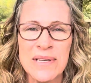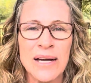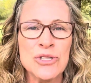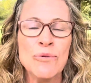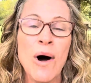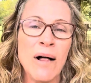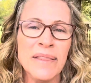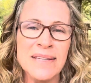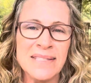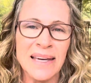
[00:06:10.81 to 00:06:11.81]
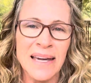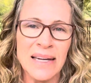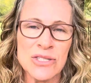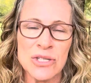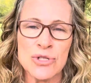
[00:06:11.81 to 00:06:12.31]
I do all these
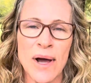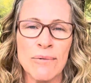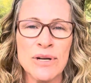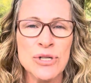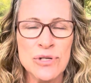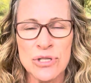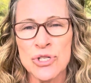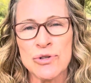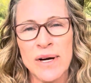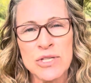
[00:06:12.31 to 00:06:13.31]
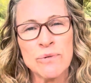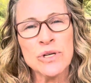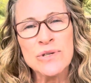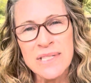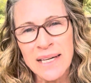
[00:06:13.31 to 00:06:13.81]
things to try to reduce the stress,
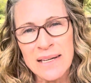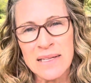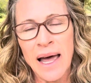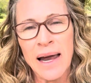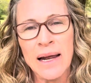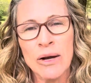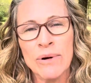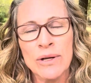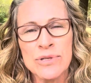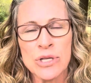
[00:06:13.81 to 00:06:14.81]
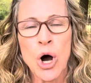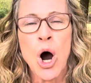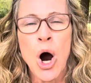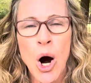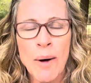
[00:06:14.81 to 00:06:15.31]
reduce the anxiety, to reduce the
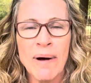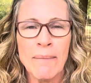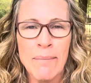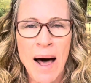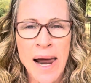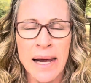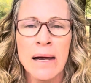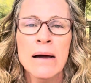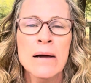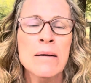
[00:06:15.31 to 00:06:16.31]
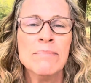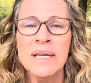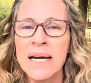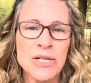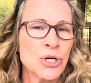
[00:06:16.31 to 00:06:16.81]
harm on my body. But
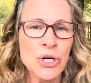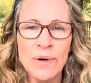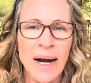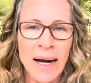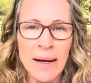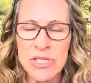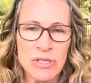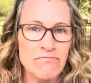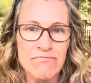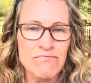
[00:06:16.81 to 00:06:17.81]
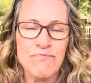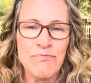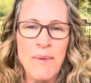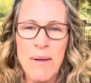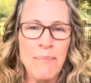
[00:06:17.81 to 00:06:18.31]
then I turn around and I just
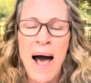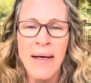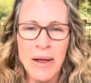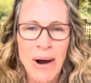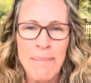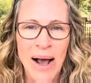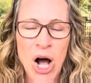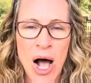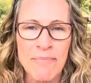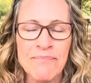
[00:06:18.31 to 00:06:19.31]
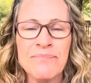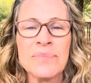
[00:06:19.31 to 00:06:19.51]
pile it right back on.